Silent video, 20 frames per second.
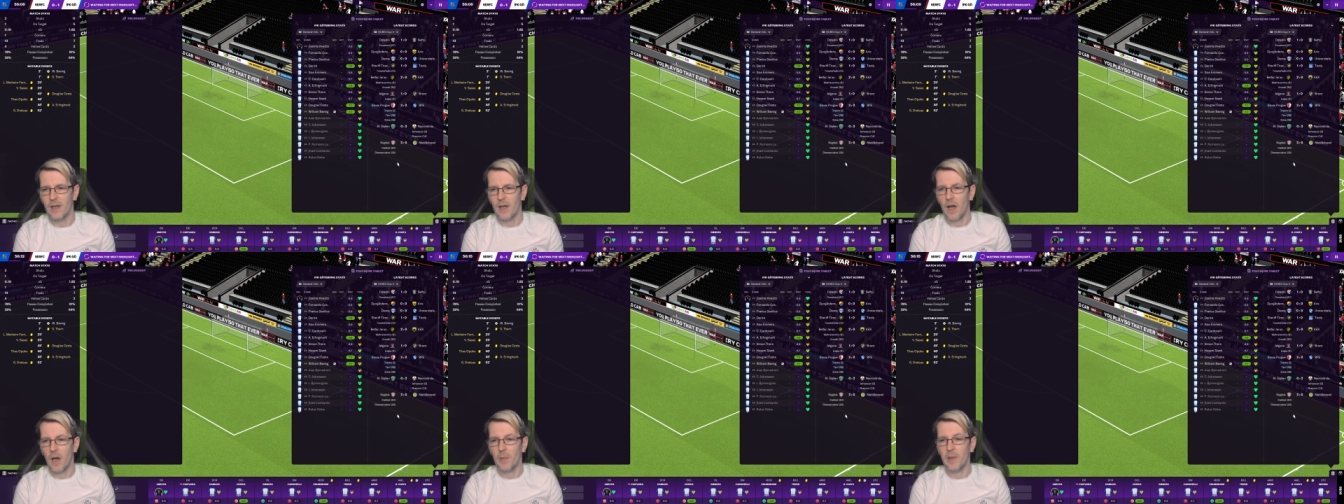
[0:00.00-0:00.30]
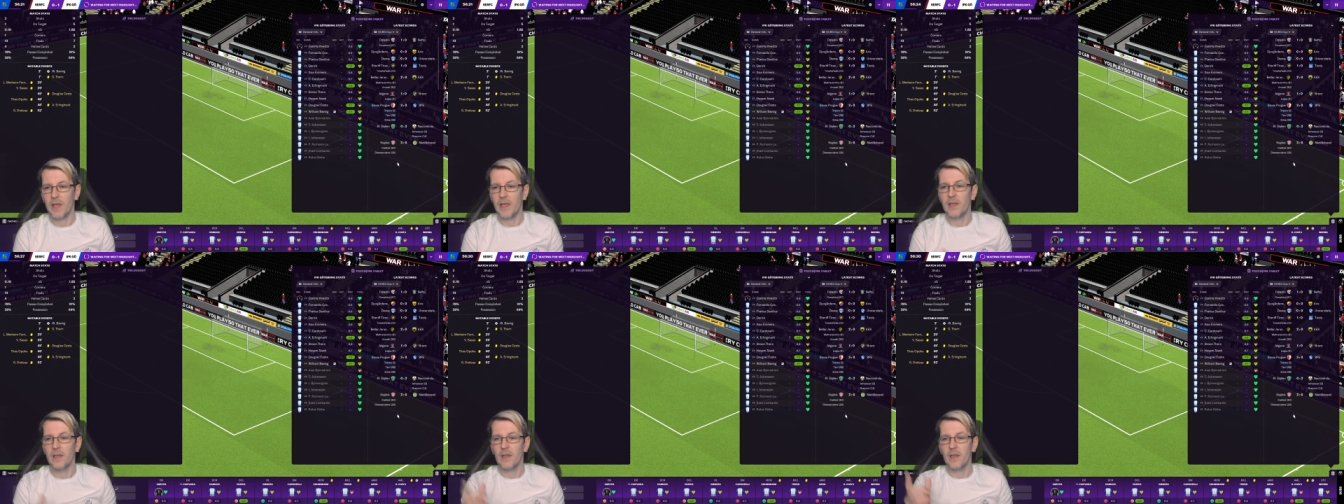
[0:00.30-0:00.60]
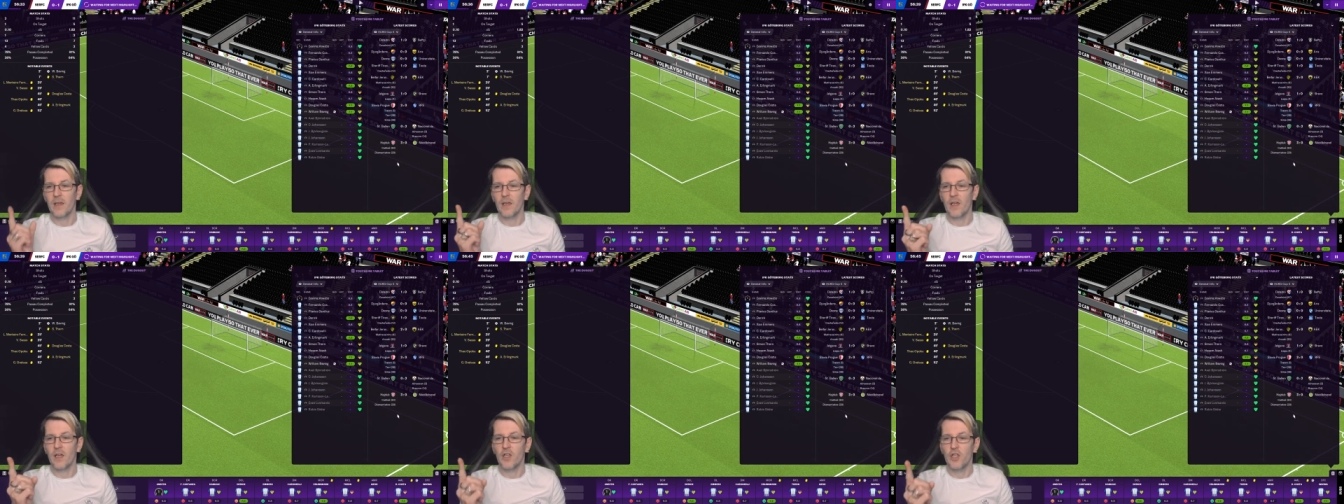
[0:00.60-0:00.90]
I mean,
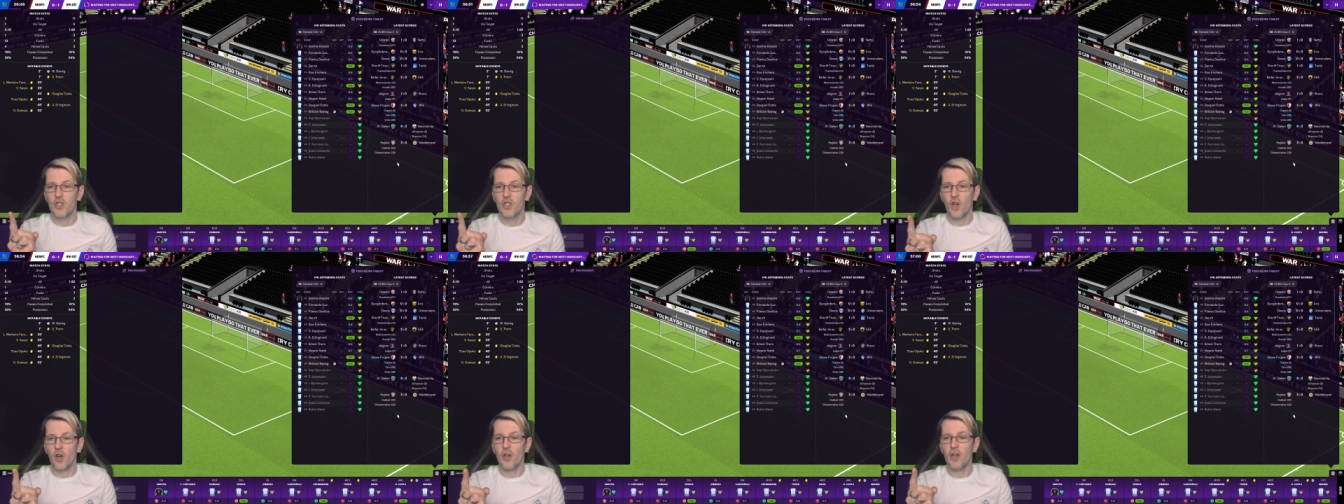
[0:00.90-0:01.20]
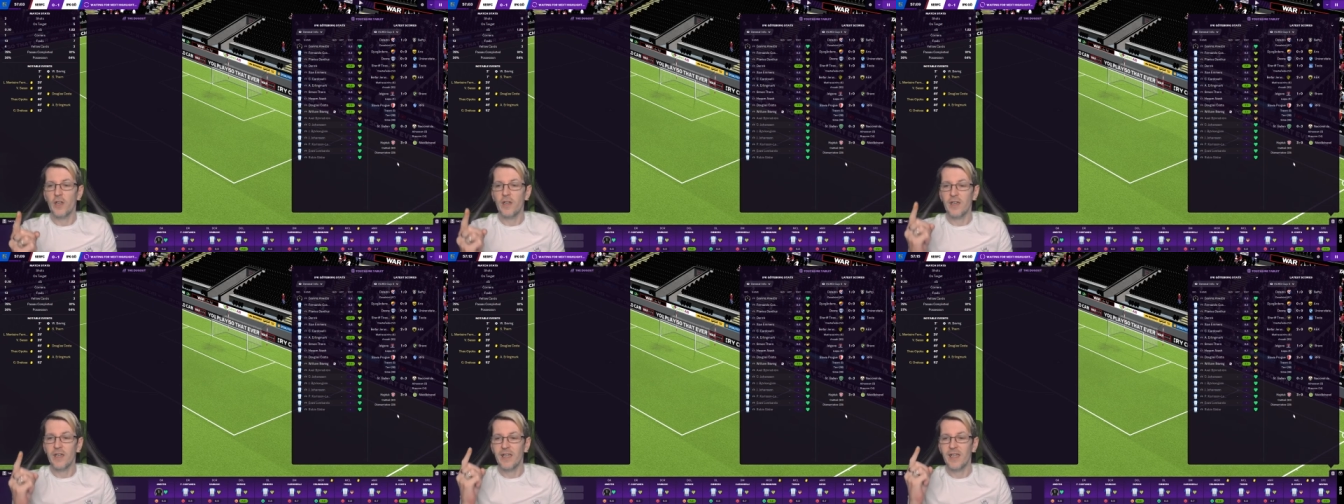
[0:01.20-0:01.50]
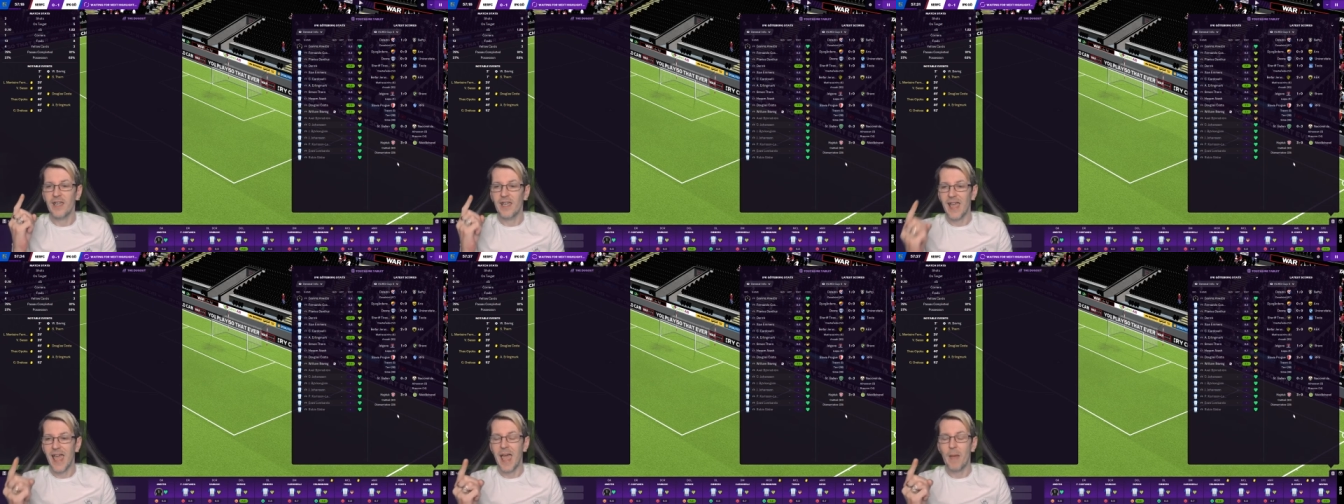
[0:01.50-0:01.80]
Giant
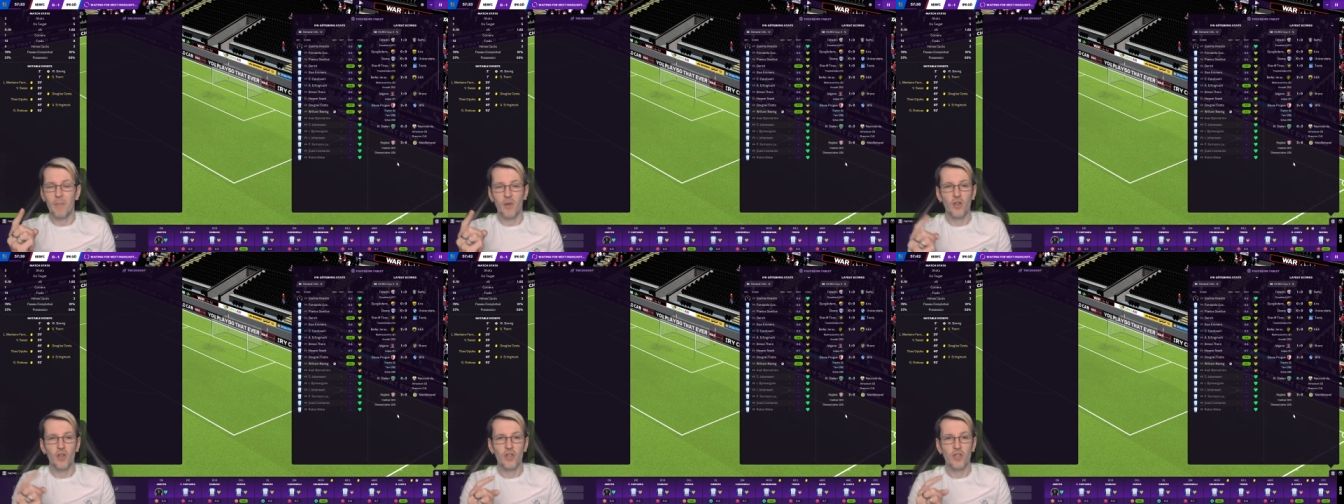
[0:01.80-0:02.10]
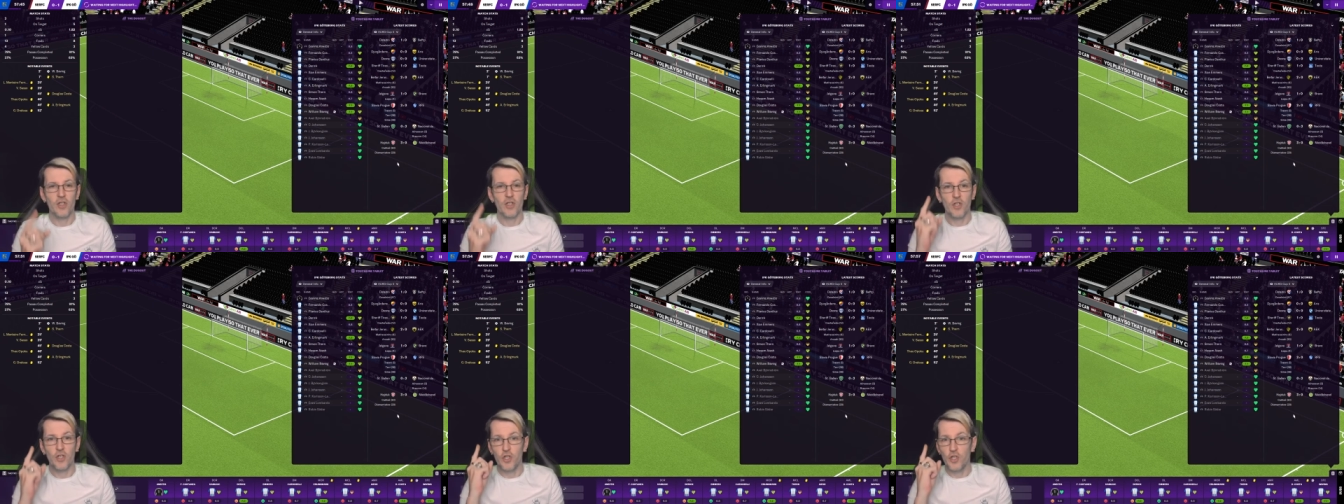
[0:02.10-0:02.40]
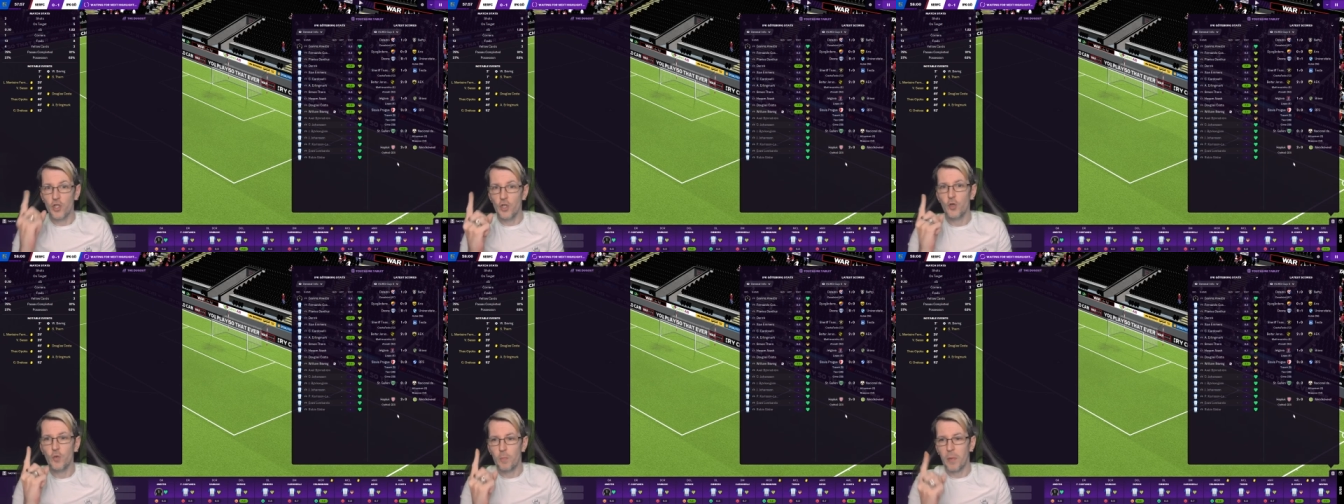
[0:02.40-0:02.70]
Emma's
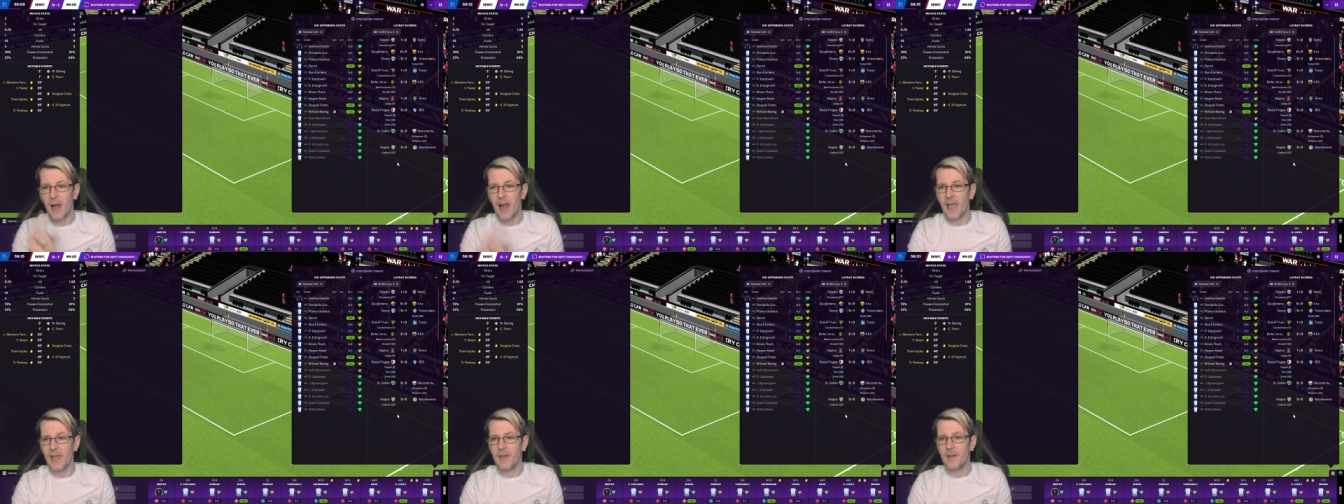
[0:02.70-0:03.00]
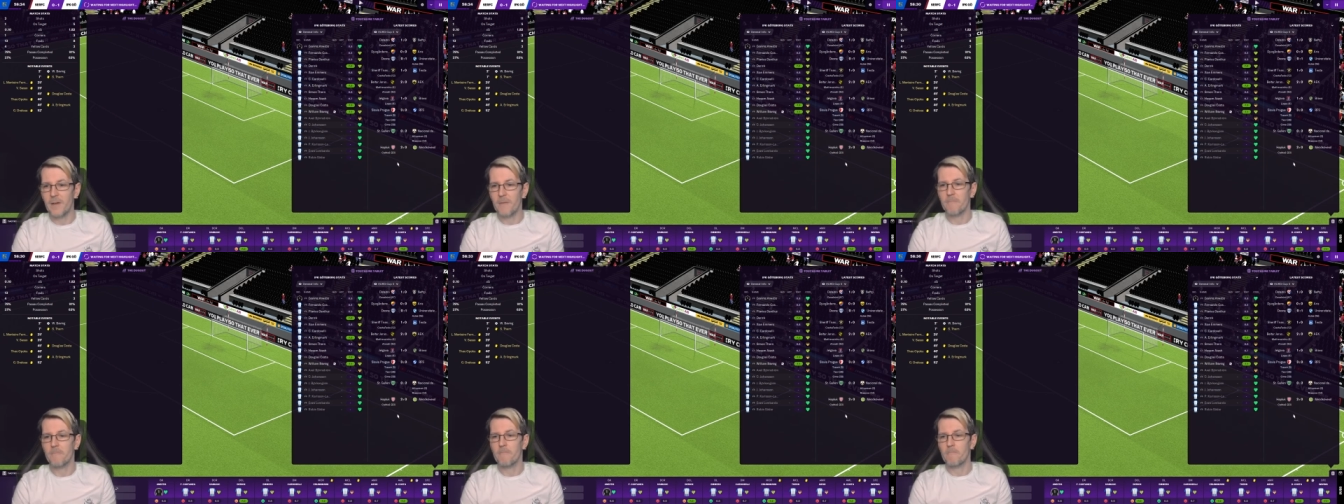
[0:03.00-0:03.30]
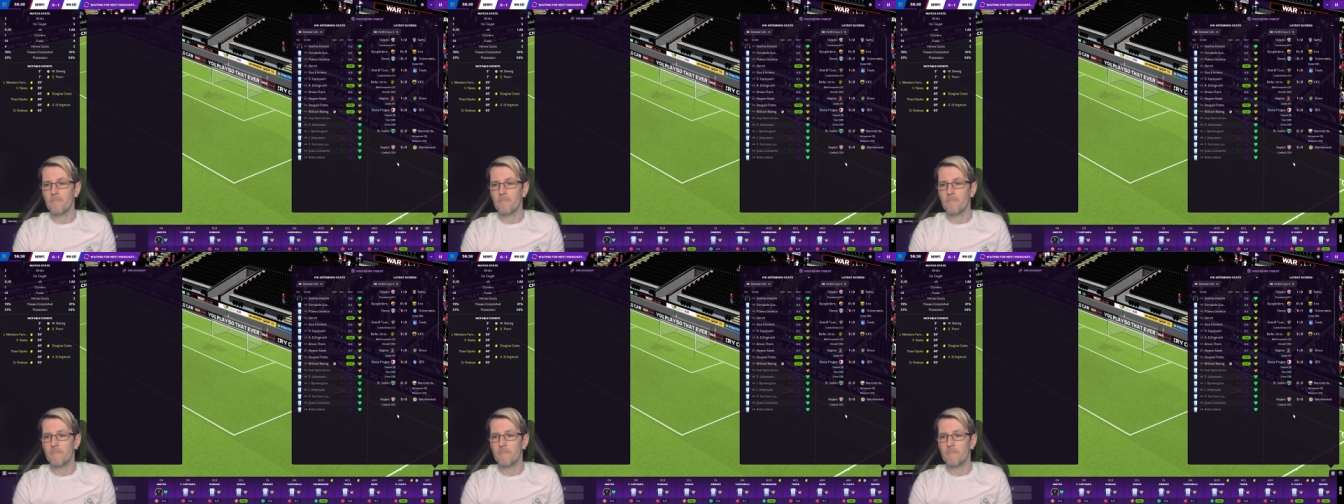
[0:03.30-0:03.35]
new player